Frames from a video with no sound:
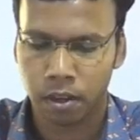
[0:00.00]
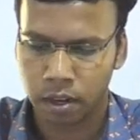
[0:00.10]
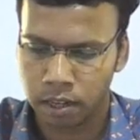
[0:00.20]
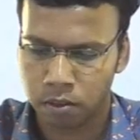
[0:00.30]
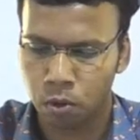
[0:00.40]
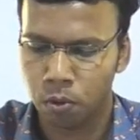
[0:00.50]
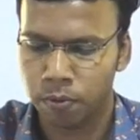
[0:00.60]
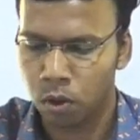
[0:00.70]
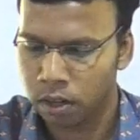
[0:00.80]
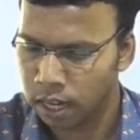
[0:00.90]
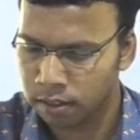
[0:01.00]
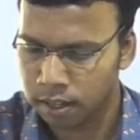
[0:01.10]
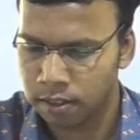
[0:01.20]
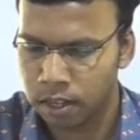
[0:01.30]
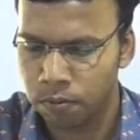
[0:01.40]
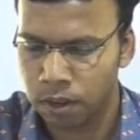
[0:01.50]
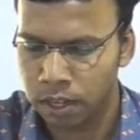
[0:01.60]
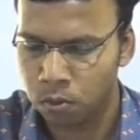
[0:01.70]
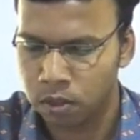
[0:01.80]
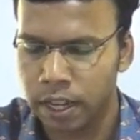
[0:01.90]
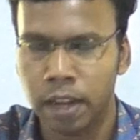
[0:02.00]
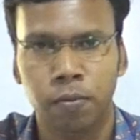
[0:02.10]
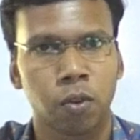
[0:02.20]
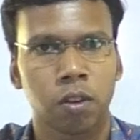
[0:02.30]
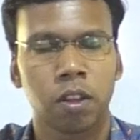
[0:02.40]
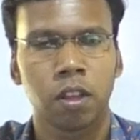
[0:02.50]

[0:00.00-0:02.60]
Right, so we got the answer as D, 1, 2, 3 and 4.